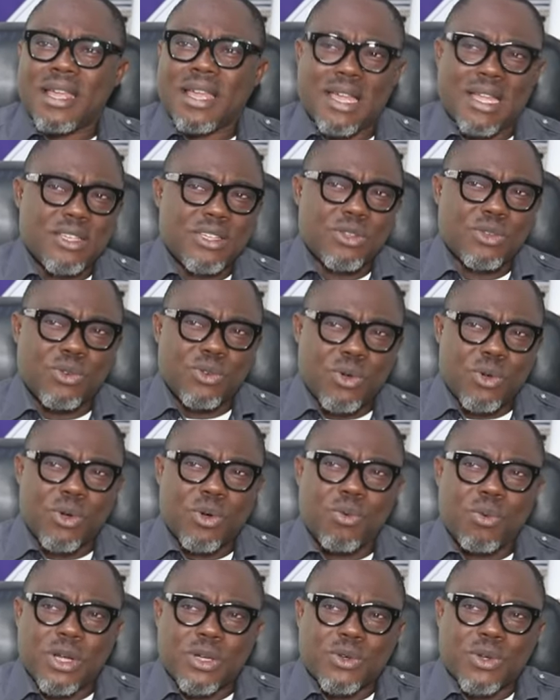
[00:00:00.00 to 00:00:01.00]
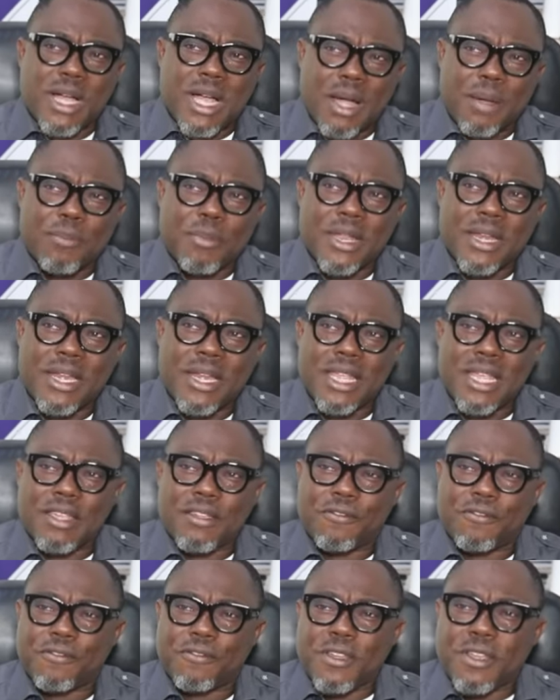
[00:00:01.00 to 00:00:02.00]
And you know what will happen
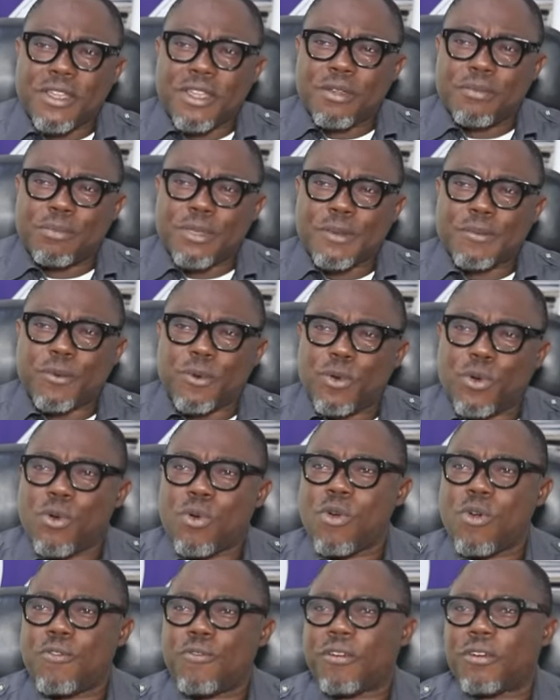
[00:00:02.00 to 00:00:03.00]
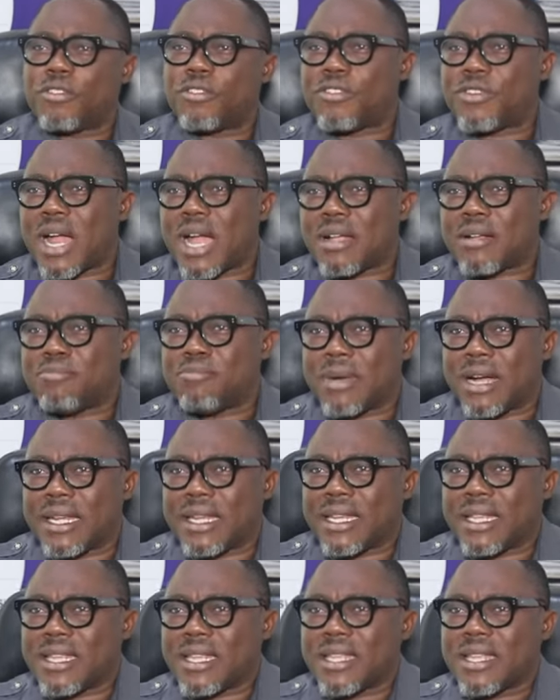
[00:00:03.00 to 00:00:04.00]
if people go for drug
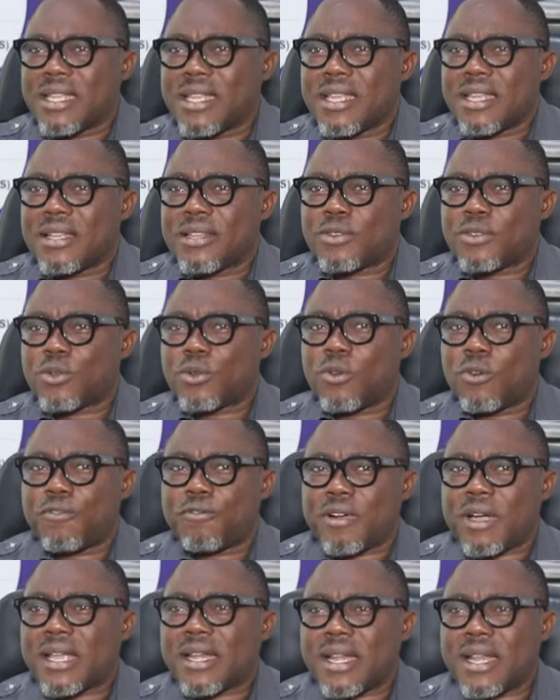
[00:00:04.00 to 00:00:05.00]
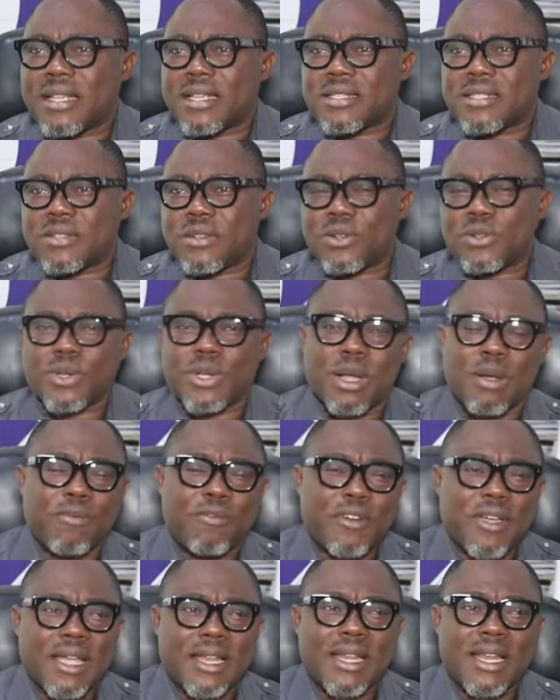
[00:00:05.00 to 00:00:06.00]
money to finance or to help
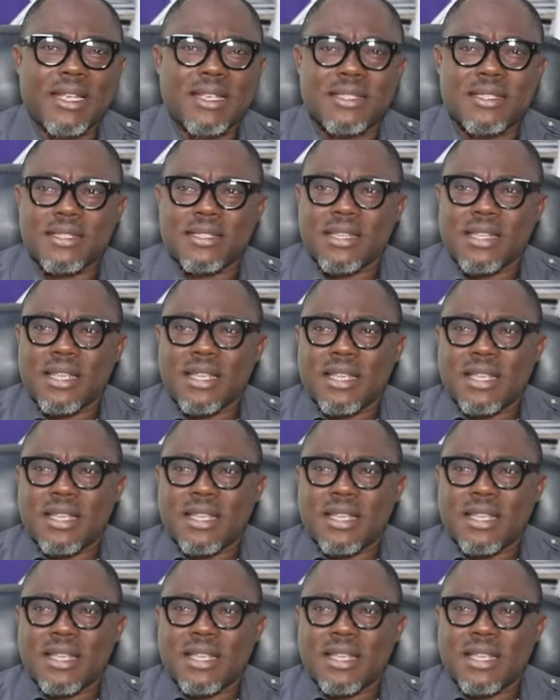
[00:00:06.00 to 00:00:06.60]
finance